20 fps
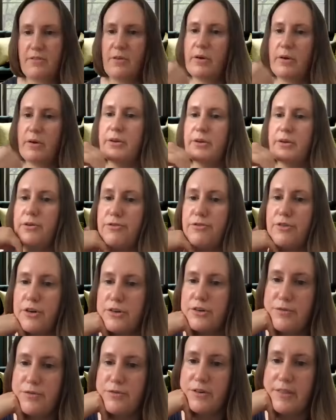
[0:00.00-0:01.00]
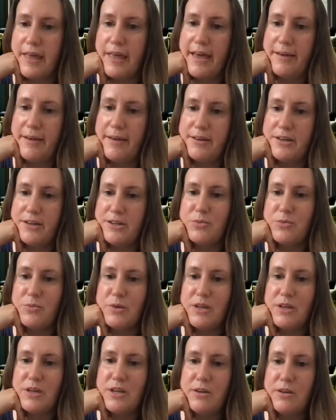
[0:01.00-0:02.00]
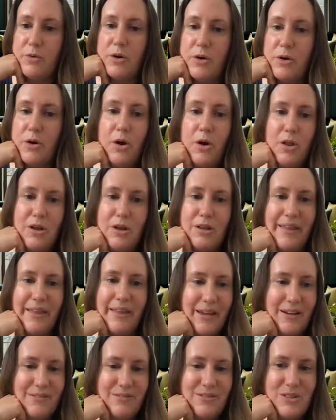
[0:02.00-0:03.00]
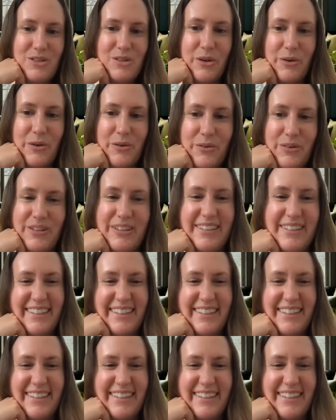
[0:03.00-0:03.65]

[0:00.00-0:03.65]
you want to go first for that, because we're all online. So